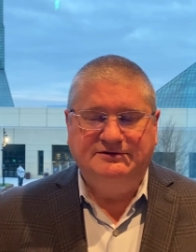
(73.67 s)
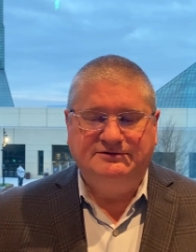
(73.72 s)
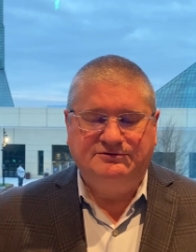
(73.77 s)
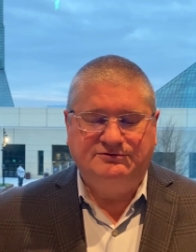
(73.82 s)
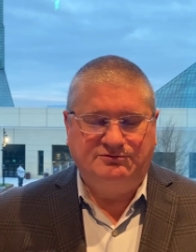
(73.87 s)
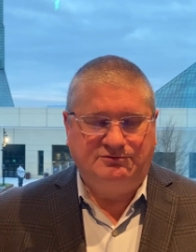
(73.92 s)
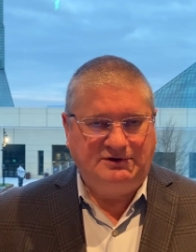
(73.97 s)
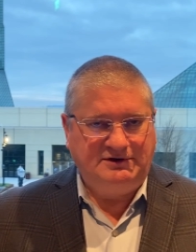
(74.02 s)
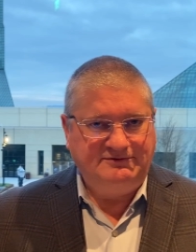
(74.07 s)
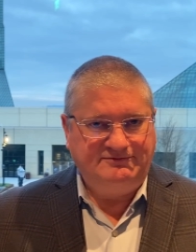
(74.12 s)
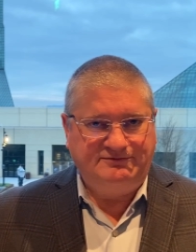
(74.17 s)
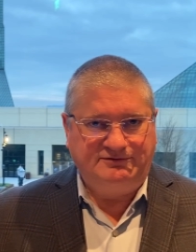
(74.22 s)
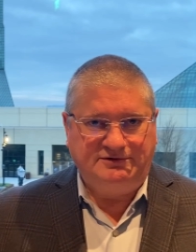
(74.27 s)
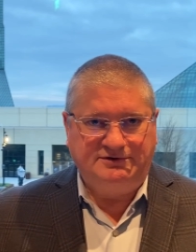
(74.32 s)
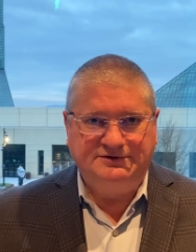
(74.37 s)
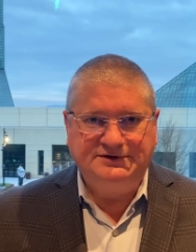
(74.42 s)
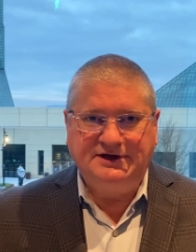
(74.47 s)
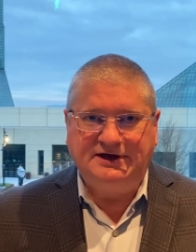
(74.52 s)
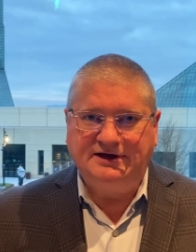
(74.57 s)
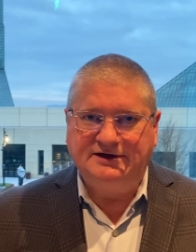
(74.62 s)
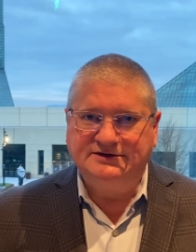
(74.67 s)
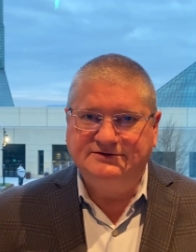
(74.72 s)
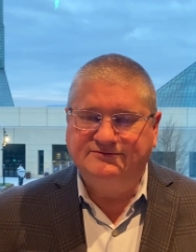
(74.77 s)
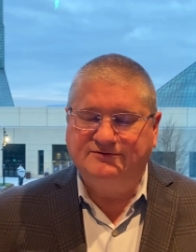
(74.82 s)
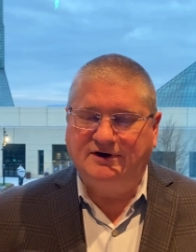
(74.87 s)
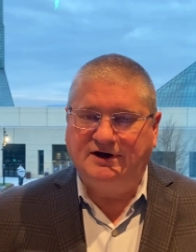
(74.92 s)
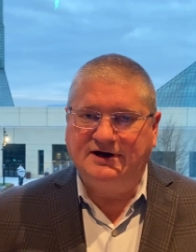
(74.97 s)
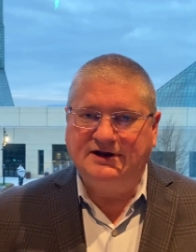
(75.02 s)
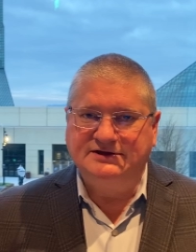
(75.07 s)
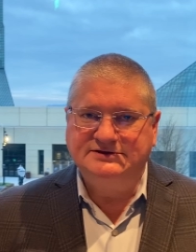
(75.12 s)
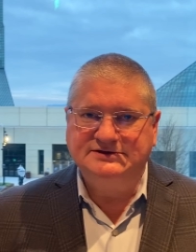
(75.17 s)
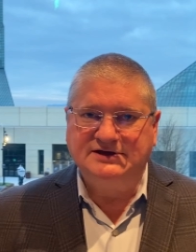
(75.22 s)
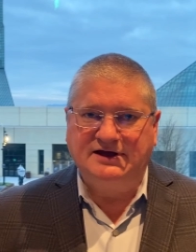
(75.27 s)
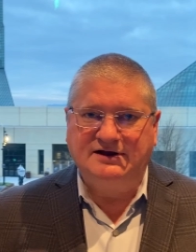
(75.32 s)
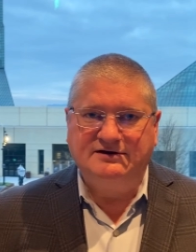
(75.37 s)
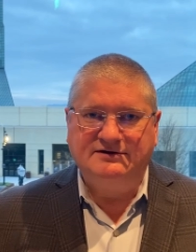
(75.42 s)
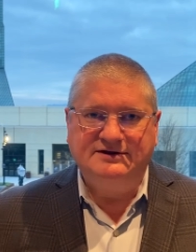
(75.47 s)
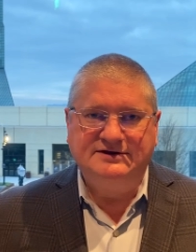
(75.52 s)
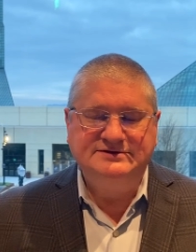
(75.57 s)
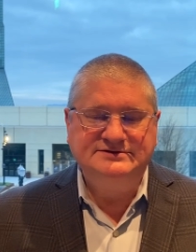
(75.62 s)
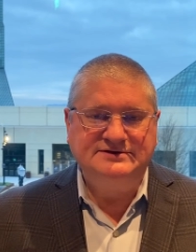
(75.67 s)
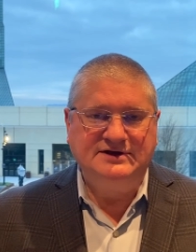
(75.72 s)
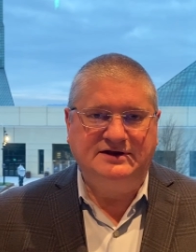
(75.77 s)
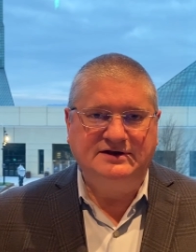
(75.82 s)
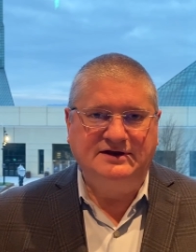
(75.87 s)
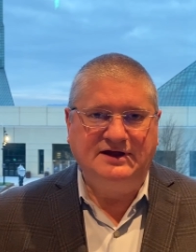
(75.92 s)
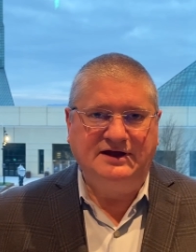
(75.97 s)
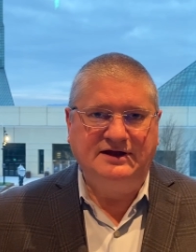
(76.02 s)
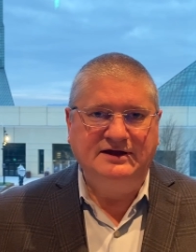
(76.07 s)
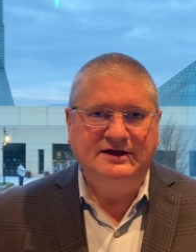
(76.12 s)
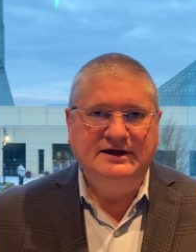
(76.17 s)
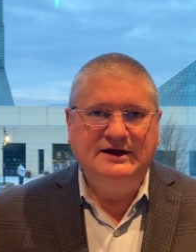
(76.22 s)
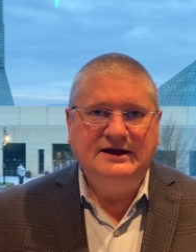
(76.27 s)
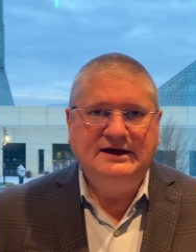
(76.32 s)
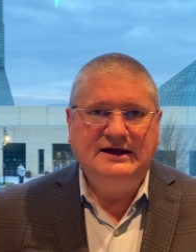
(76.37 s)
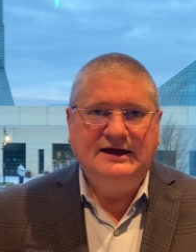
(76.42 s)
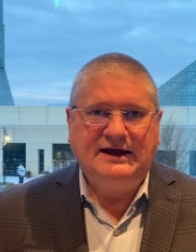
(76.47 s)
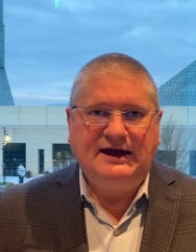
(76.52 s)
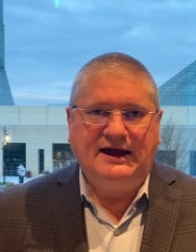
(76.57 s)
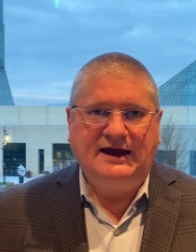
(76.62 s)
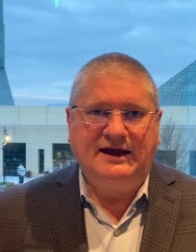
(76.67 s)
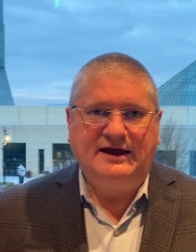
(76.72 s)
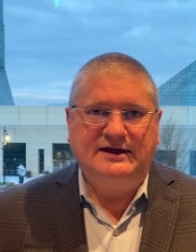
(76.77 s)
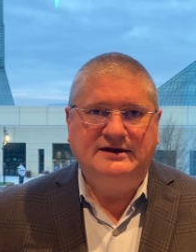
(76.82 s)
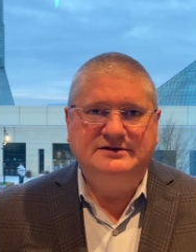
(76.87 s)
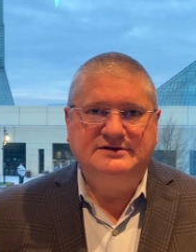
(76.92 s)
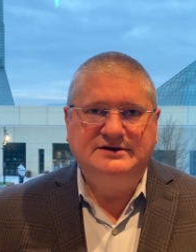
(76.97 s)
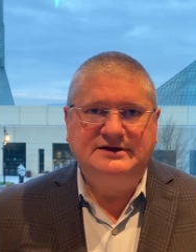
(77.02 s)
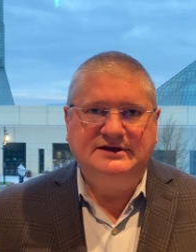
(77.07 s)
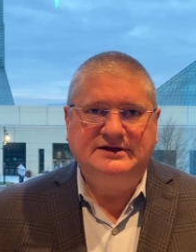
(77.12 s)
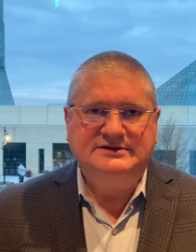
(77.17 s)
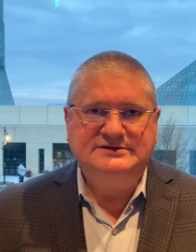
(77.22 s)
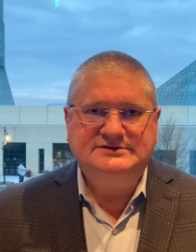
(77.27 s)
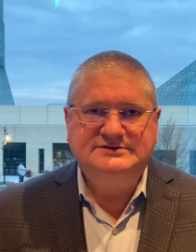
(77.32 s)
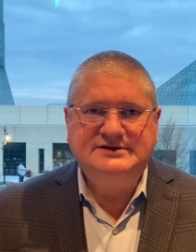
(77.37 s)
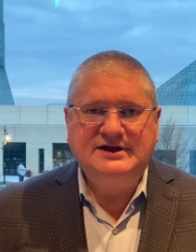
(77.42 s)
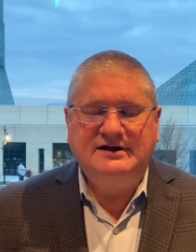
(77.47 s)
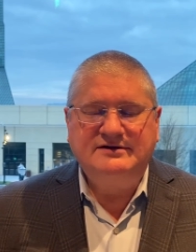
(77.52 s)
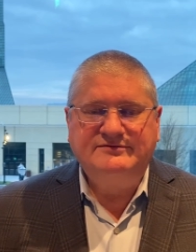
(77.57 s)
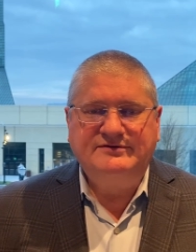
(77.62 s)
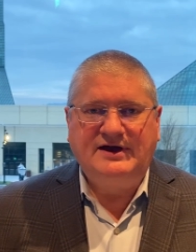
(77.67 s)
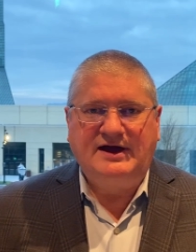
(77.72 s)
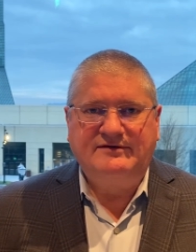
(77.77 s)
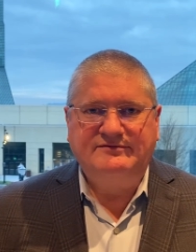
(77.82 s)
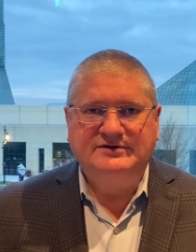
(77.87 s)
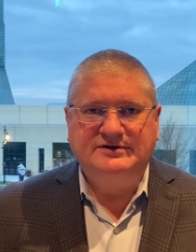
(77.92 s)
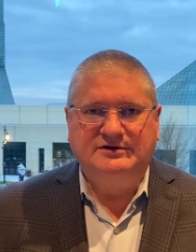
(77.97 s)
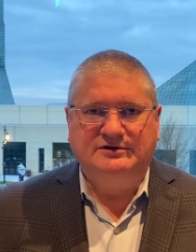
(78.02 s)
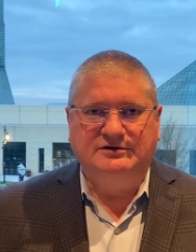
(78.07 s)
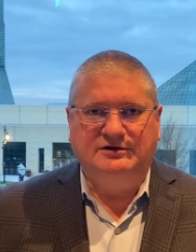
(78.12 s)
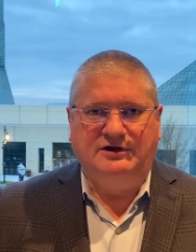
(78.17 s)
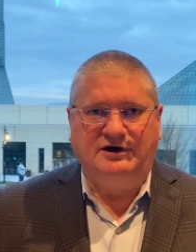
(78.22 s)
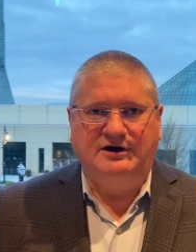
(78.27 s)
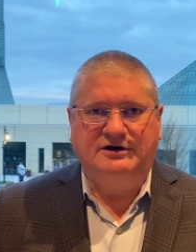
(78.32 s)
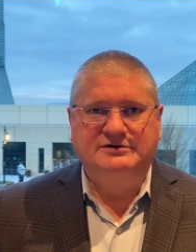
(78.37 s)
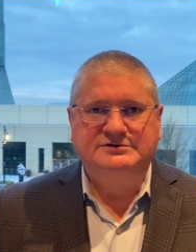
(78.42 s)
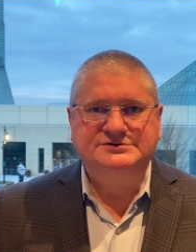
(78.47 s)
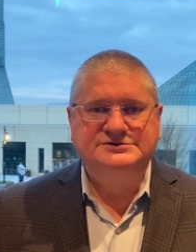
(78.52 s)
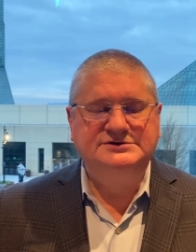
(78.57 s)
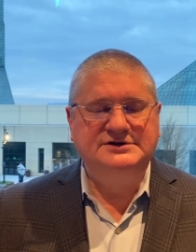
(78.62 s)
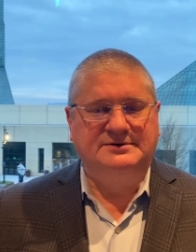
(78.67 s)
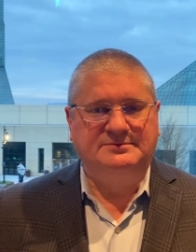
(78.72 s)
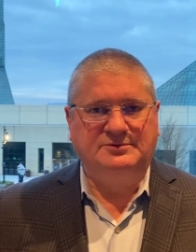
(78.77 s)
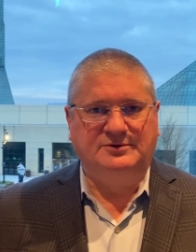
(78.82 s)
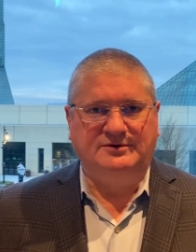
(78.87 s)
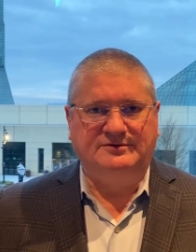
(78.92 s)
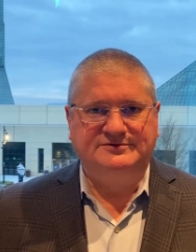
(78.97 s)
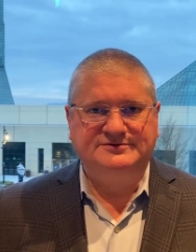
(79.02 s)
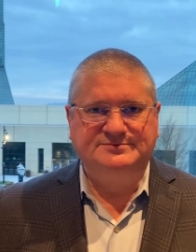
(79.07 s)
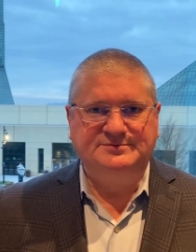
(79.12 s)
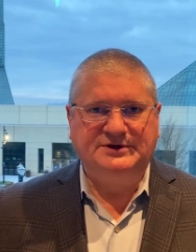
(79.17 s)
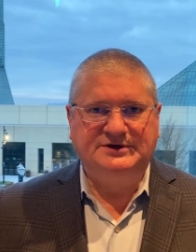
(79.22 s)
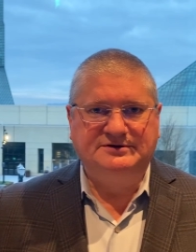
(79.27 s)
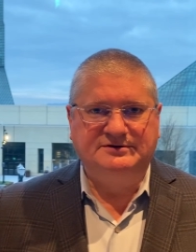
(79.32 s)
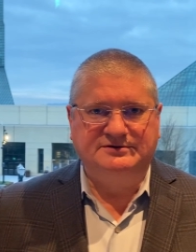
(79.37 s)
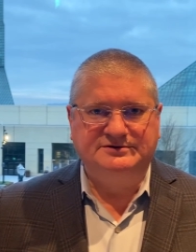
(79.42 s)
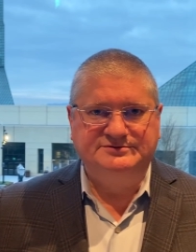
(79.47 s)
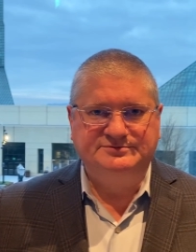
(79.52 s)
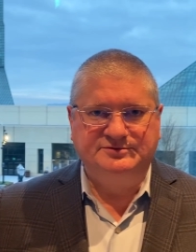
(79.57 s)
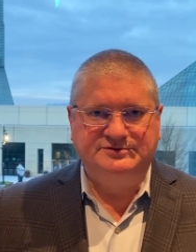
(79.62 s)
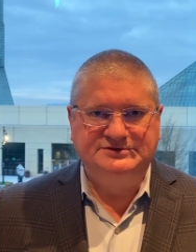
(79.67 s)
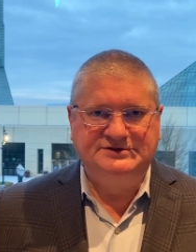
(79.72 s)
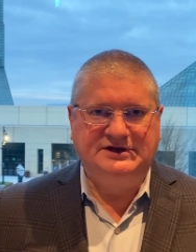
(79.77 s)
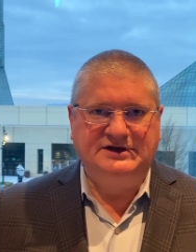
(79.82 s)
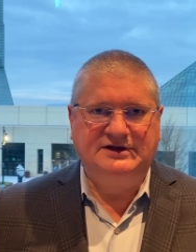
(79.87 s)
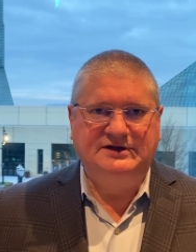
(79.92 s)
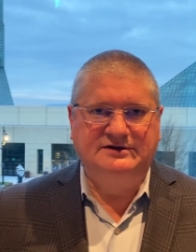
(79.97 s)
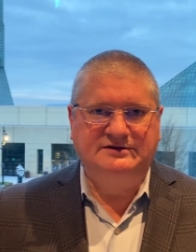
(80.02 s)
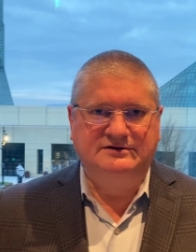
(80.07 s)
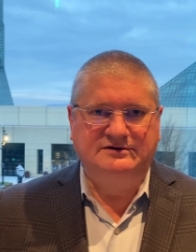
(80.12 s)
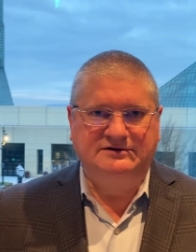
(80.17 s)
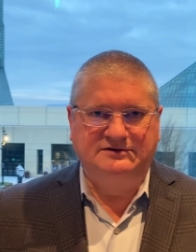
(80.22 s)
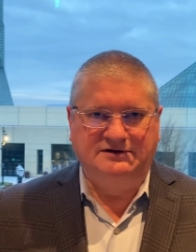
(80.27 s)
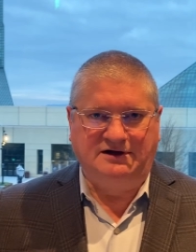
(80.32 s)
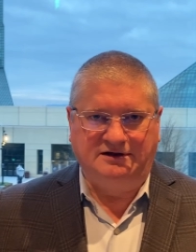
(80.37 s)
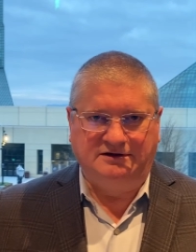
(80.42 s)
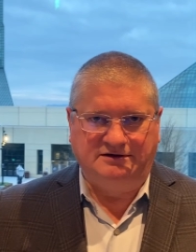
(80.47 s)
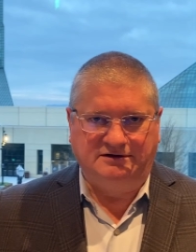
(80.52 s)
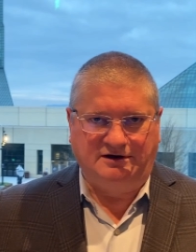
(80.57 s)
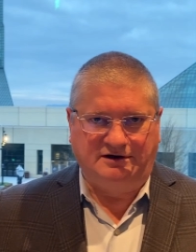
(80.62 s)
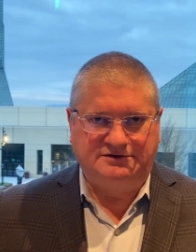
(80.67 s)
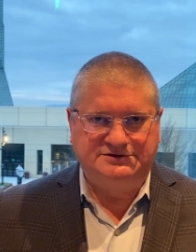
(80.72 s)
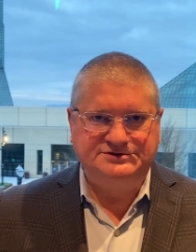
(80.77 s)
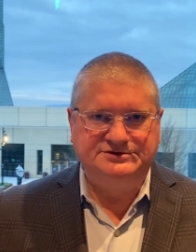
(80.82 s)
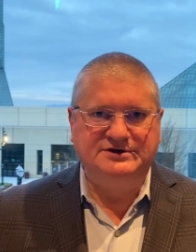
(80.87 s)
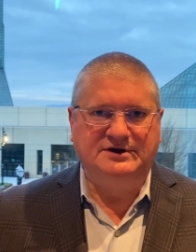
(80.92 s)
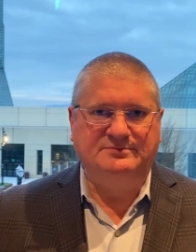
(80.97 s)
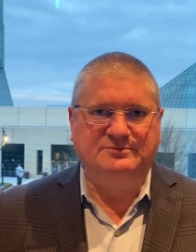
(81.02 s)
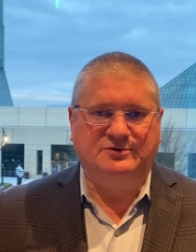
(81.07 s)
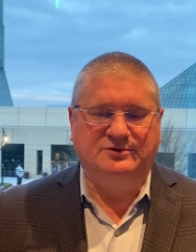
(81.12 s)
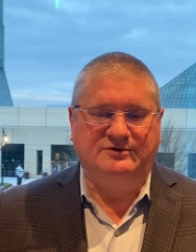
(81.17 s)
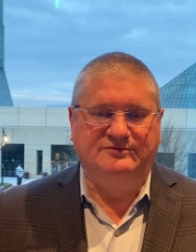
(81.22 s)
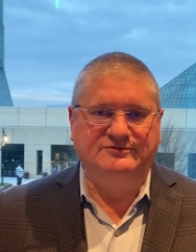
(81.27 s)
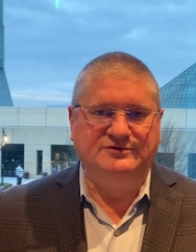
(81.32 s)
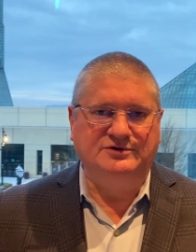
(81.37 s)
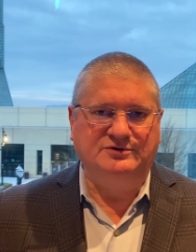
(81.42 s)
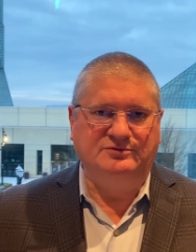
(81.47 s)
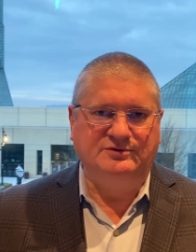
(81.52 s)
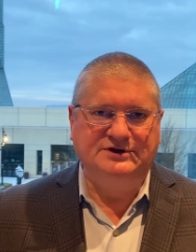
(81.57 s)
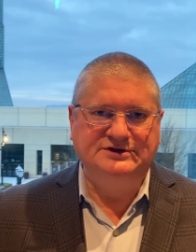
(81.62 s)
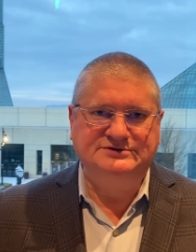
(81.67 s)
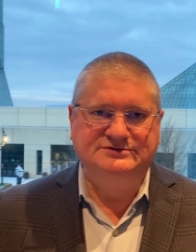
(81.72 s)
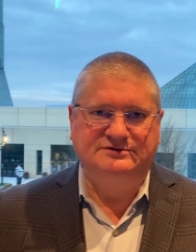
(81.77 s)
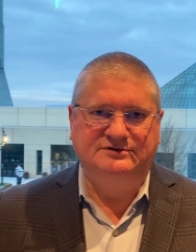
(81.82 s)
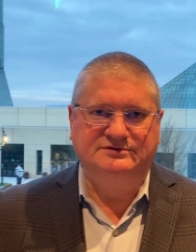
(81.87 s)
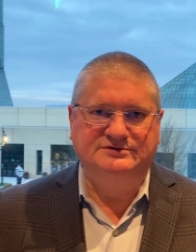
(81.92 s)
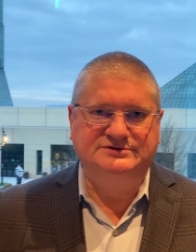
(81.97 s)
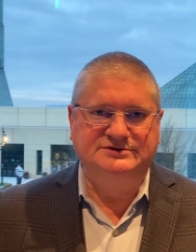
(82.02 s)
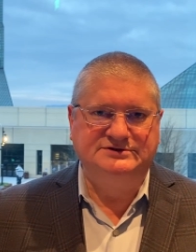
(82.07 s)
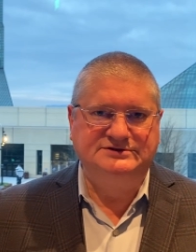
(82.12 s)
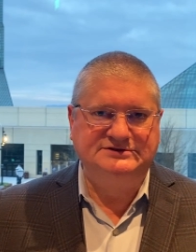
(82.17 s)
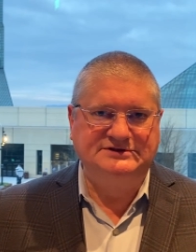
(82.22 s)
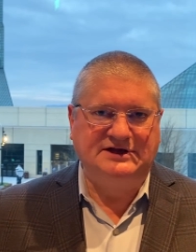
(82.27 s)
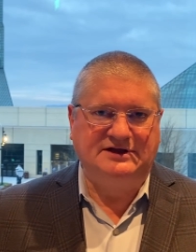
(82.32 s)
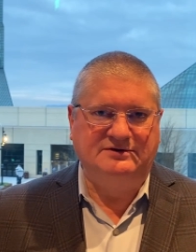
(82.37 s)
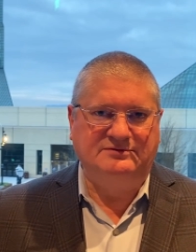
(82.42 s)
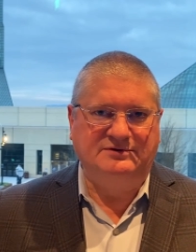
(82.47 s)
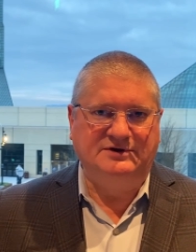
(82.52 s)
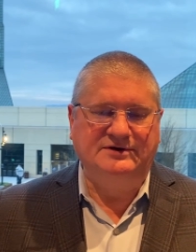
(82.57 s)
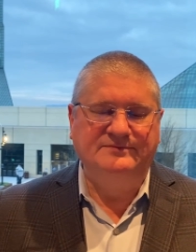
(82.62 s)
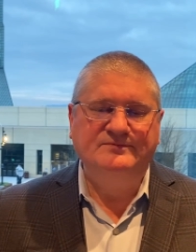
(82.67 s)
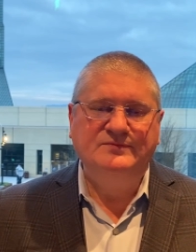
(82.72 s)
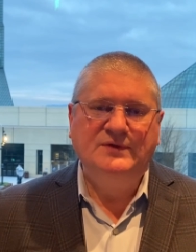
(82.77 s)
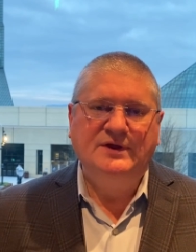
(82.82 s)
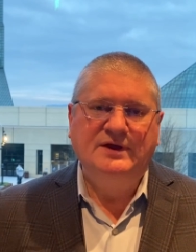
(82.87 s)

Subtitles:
3 full days, Friday, Saturday, Sunday. And instead of having a large number of speakers presenting a large number of new research, etc.,